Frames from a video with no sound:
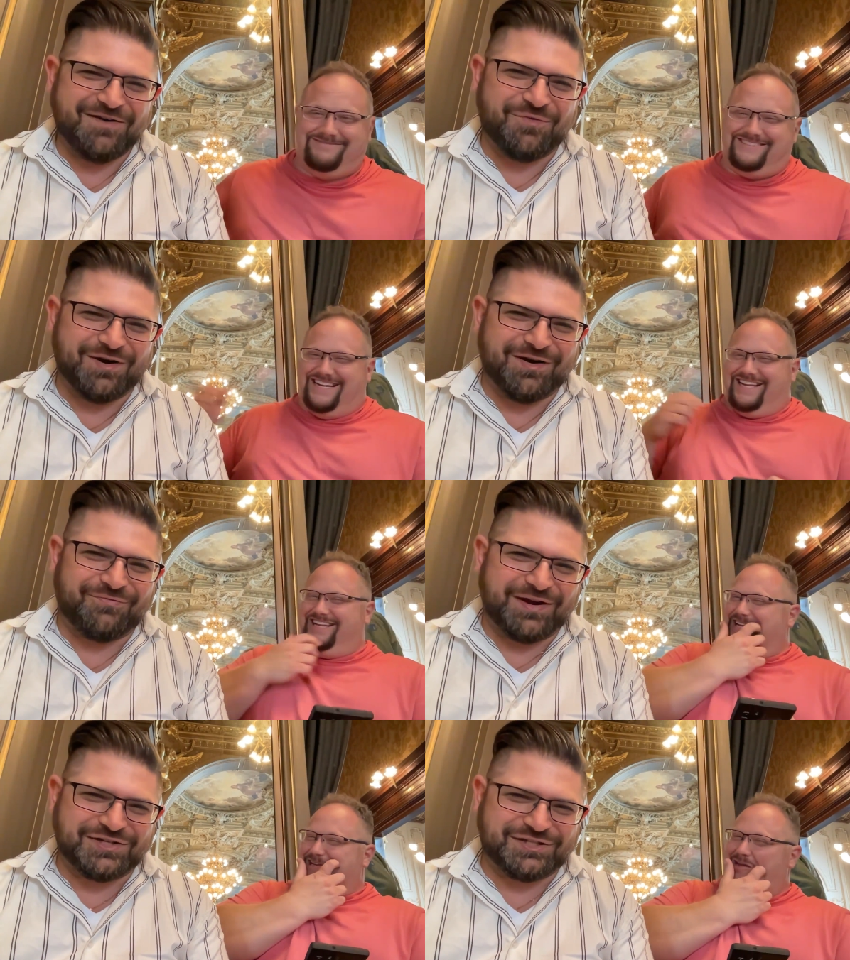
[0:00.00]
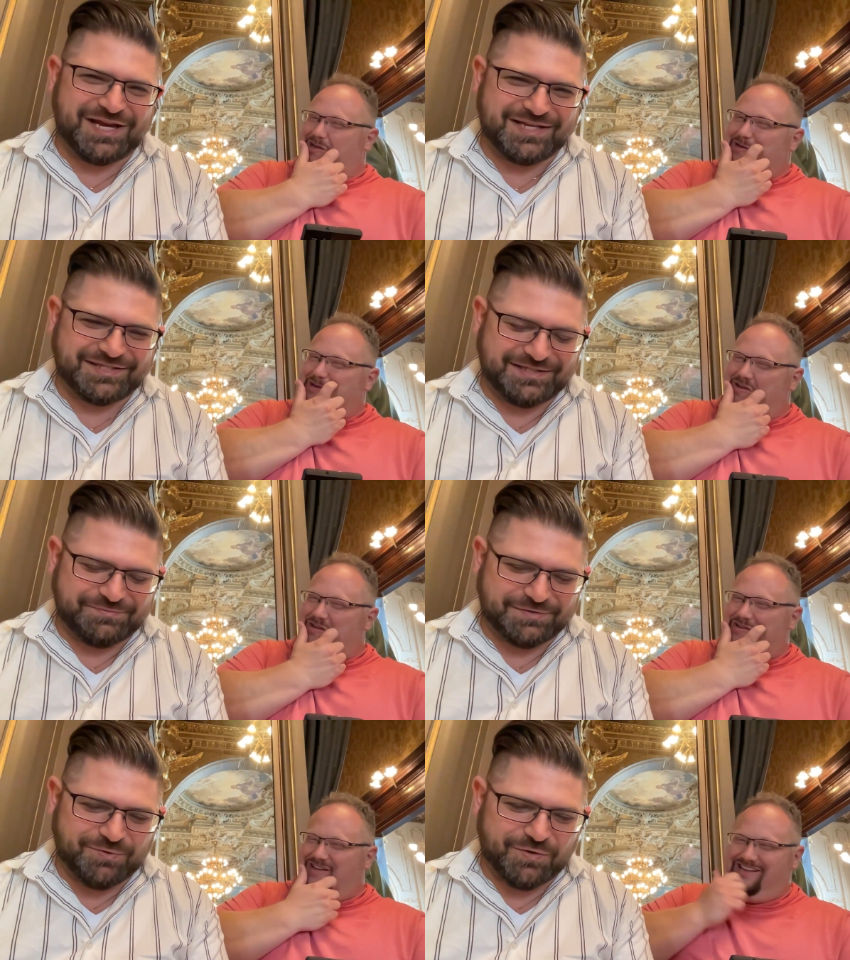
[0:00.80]
Speaker 1: of where our French diocese
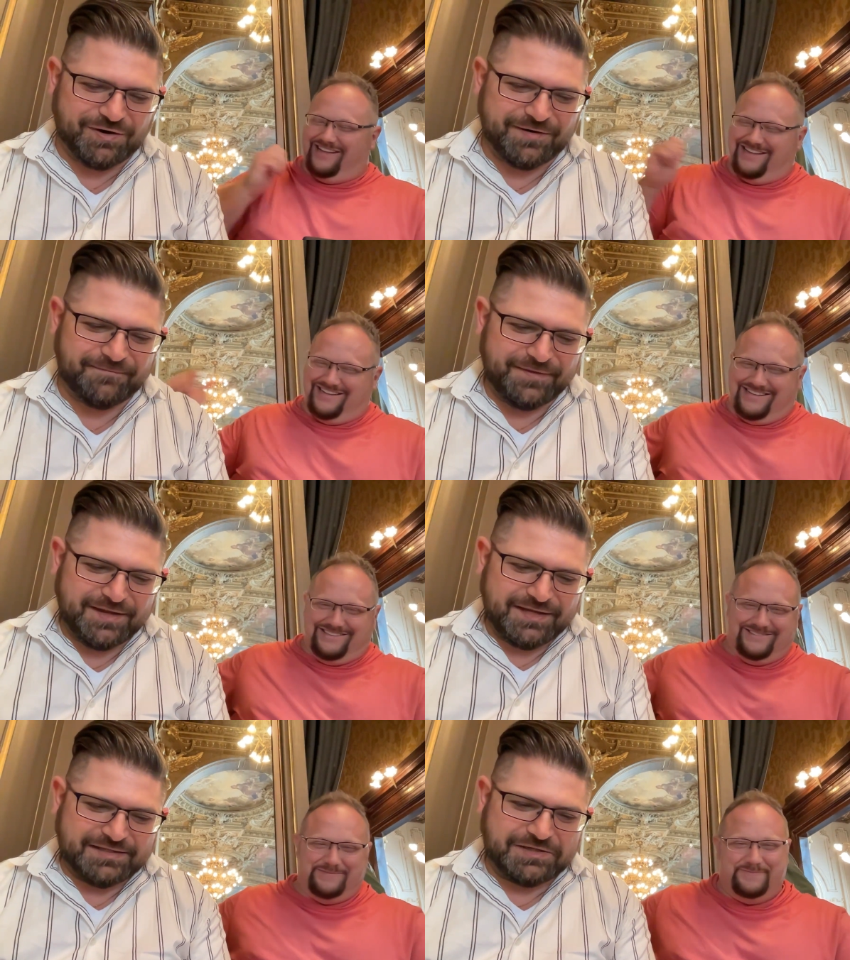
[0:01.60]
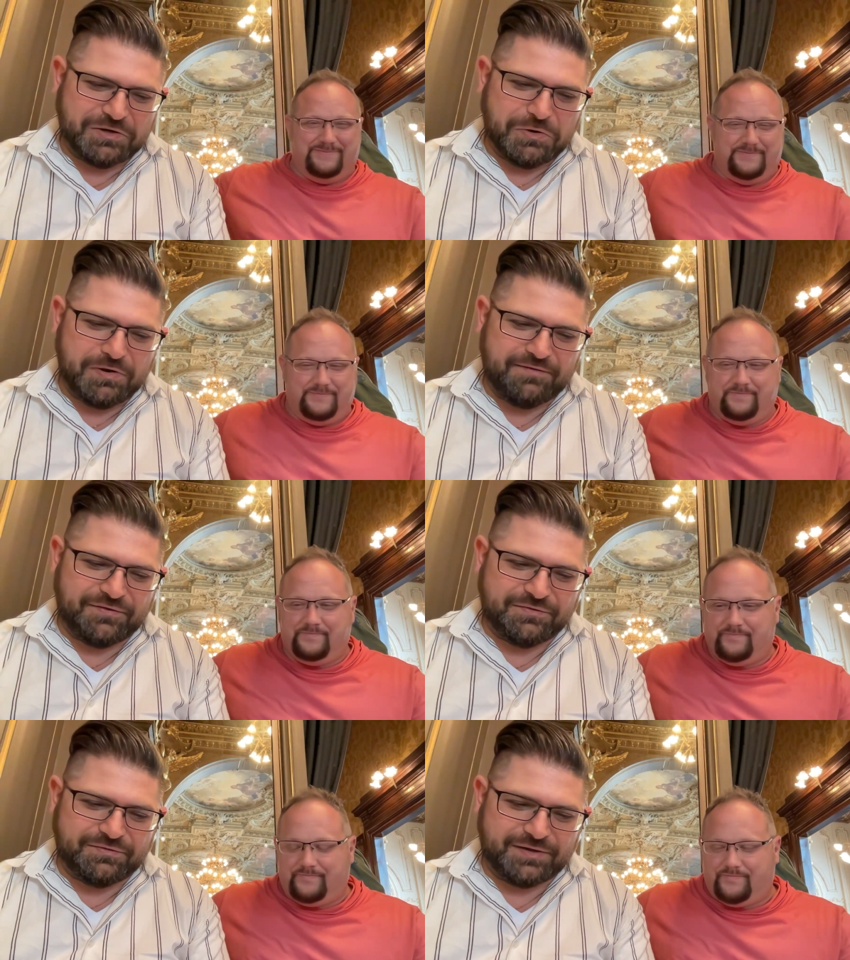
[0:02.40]
was born. So if
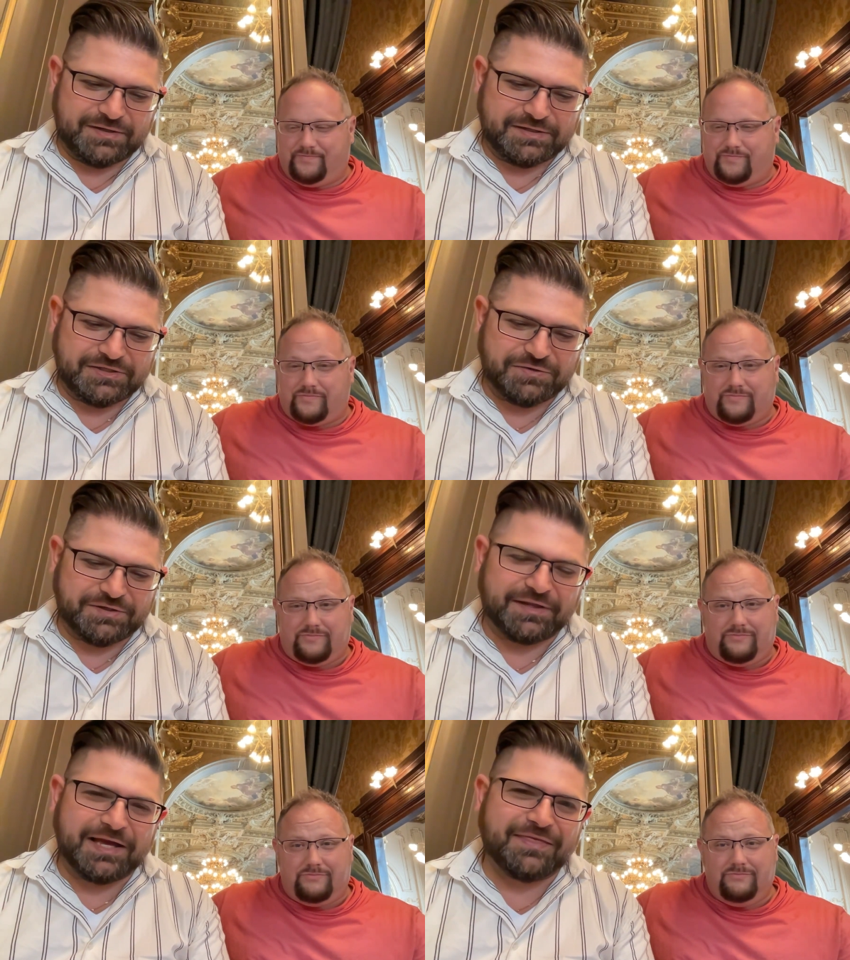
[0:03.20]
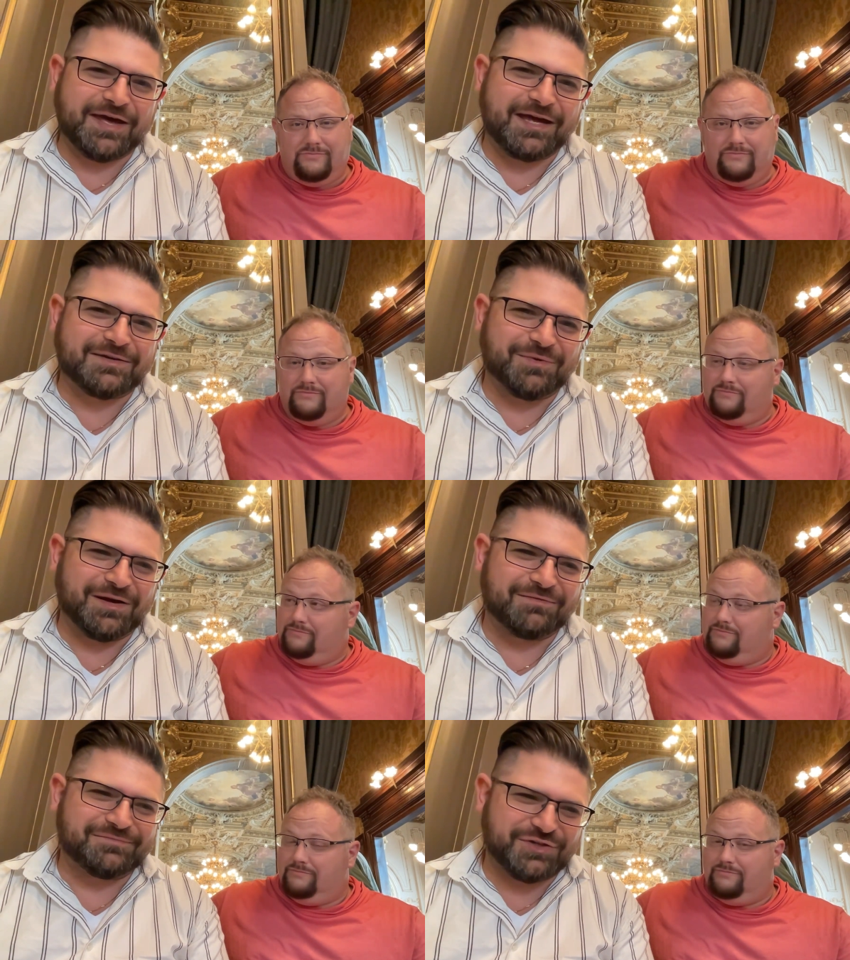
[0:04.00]
you don't like that,
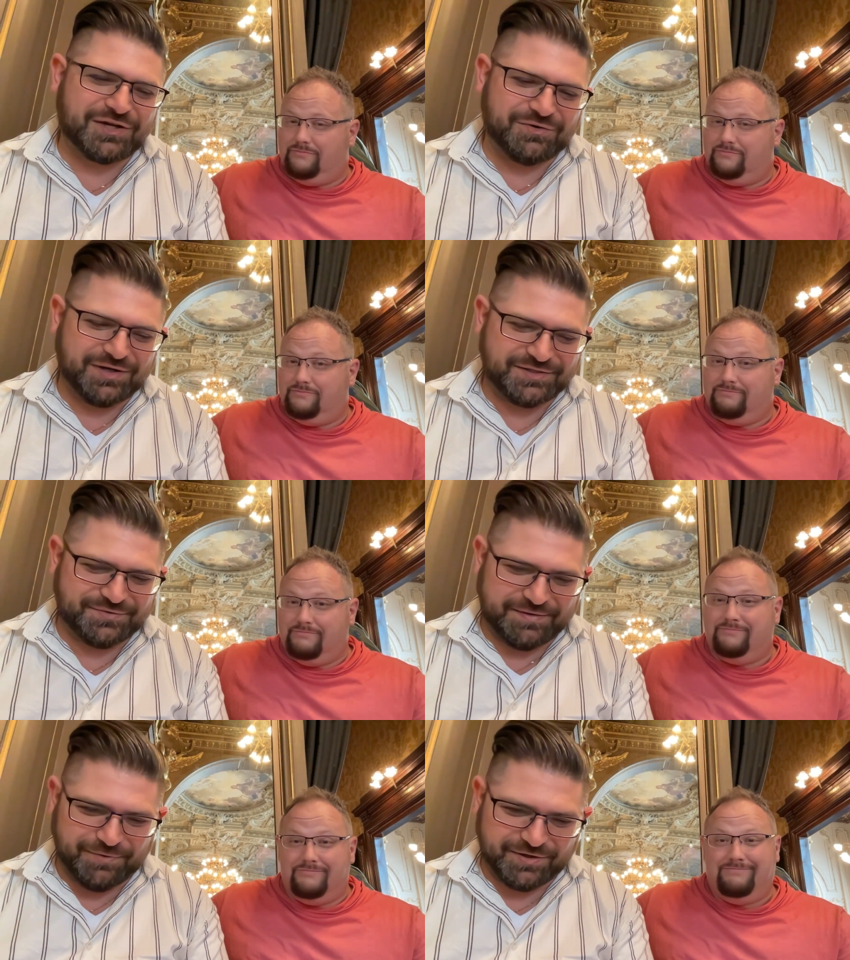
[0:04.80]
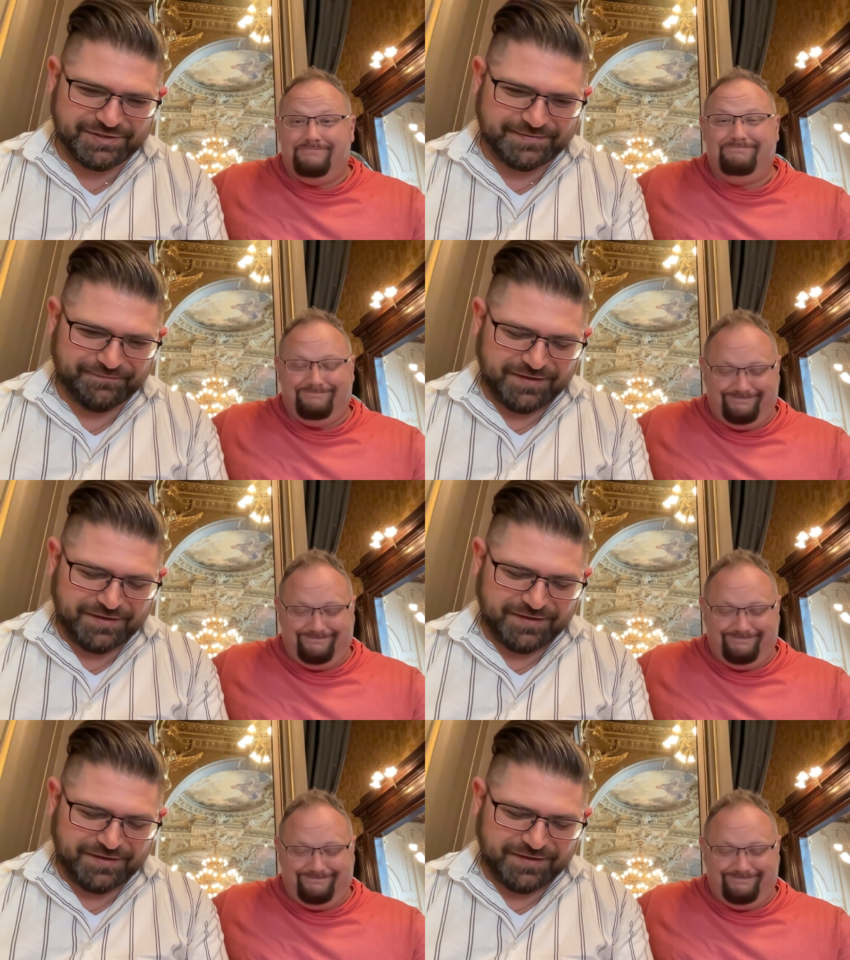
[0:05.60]
well, check your history books.